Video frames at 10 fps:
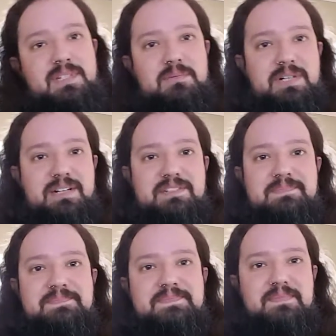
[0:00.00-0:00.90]

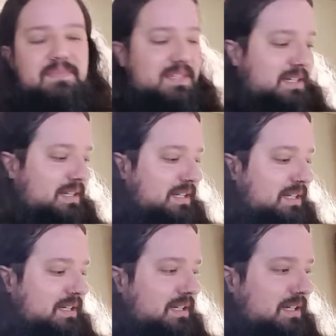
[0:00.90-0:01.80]
Whatever.
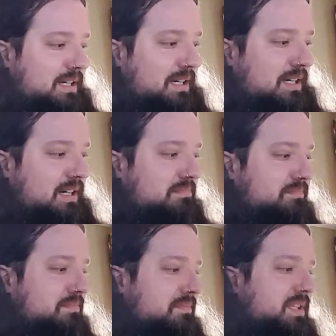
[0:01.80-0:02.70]

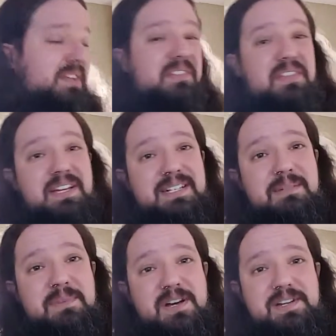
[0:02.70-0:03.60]
The other thing
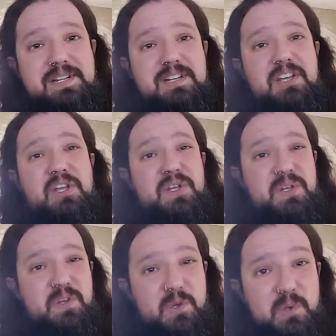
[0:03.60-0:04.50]
I'm not a
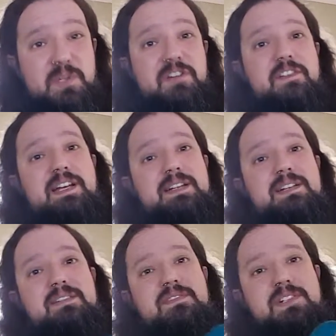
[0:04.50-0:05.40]
huge fan
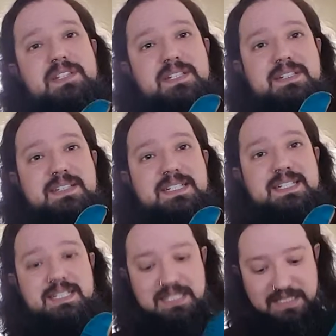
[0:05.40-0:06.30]
of on this
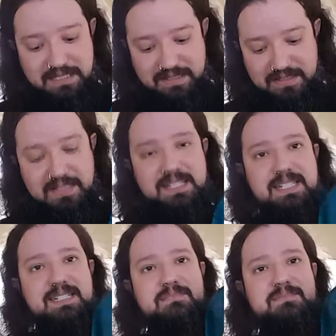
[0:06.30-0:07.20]
thing is
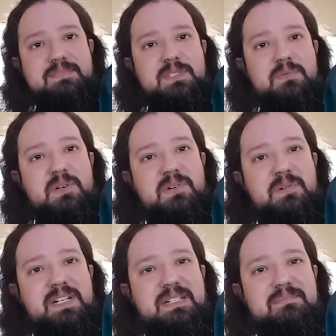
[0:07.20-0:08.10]
the
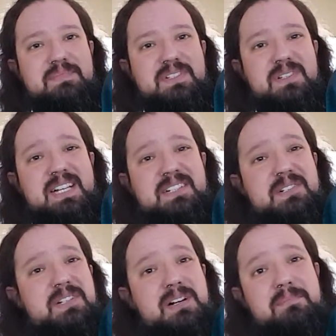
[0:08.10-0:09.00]
rotary
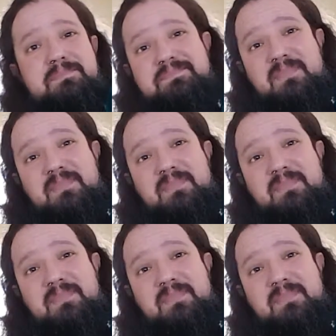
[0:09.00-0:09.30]
selector knob.